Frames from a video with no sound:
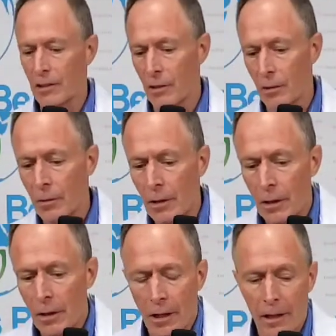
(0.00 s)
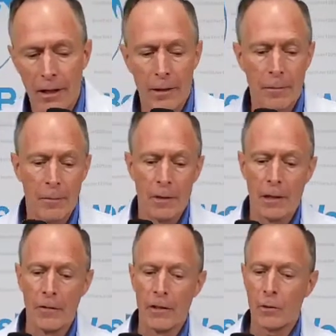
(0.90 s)
So
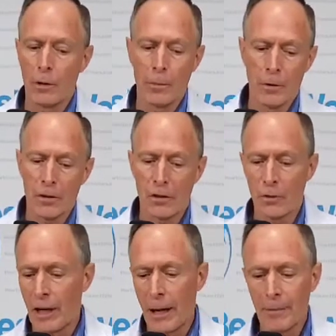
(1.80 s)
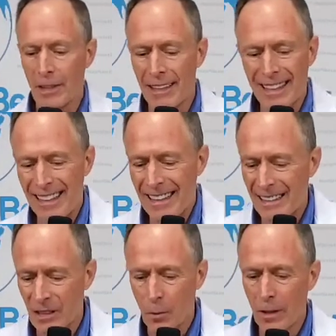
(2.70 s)
if you just want to purchase through Amazon, that's the
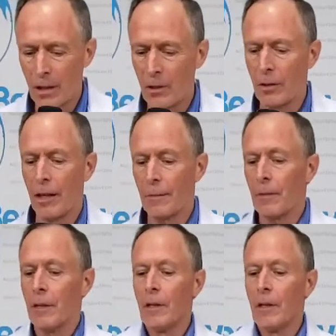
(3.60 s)
easiest way to do that.